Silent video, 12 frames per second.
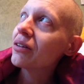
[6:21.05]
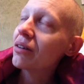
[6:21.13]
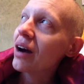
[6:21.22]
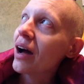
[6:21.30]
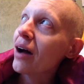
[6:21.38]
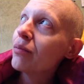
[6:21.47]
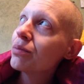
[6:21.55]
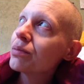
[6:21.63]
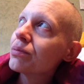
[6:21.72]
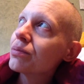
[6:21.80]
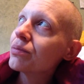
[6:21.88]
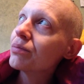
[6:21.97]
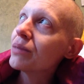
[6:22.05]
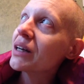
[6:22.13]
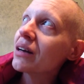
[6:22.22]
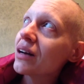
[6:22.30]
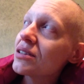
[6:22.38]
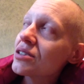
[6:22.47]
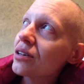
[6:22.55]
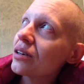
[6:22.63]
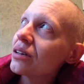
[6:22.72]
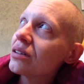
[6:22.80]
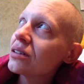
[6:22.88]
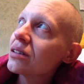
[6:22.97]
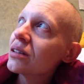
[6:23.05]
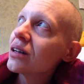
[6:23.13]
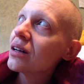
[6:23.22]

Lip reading: crap. My guts hurt.